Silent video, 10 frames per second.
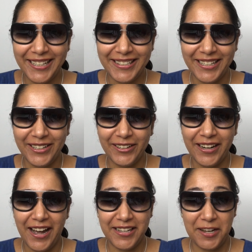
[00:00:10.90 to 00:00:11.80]
Liz here,
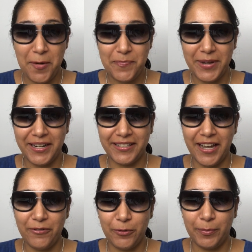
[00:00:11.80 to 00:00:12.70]
as upbeat as
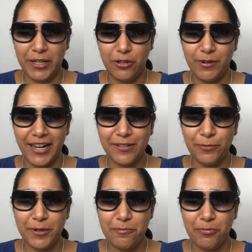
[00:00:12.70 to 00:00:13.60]
ever, but you guys
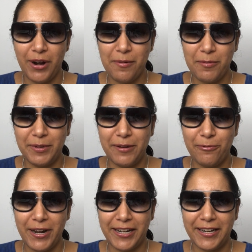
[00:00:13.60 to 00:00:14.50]
wouldn't probably
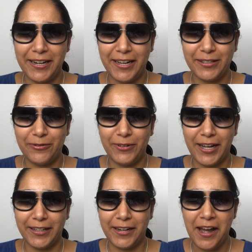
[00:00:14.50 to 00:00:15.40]
recognize the
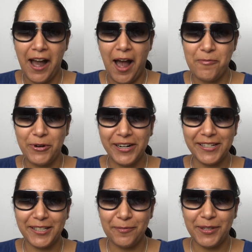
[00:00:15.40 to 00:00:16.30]
fact that I'm wearing
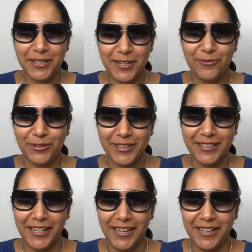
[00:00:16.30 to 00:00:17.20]
something different
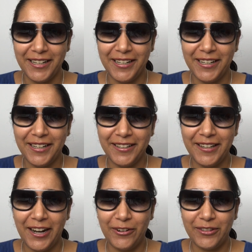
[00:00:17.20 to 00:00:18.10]
today.
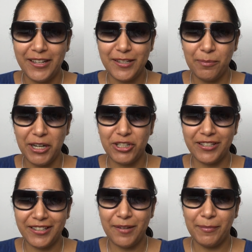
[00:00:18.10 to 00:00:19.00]
Now, these might
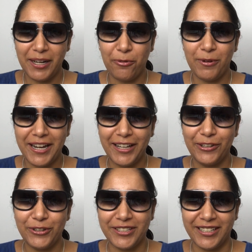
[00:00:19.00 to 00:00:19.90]
just seem like
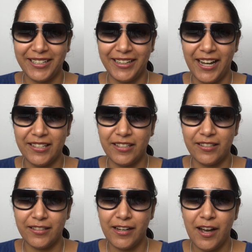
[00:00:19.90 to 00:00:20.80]
regular
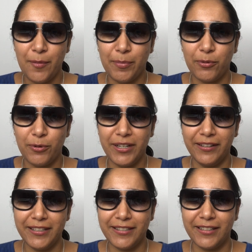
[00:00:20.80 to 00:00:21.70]
sunglasses, but
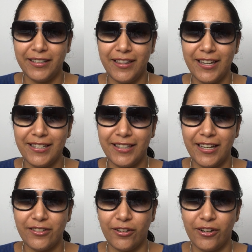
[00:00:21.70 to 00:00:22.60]
realistically, these
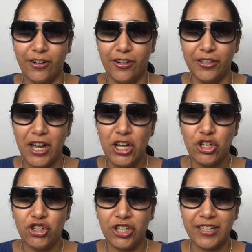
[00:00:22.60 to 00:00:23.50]
things are called
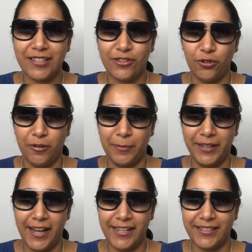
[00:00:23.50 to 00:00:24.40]
shitstorm
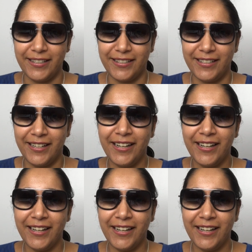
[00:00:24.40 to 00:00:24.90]
glasses.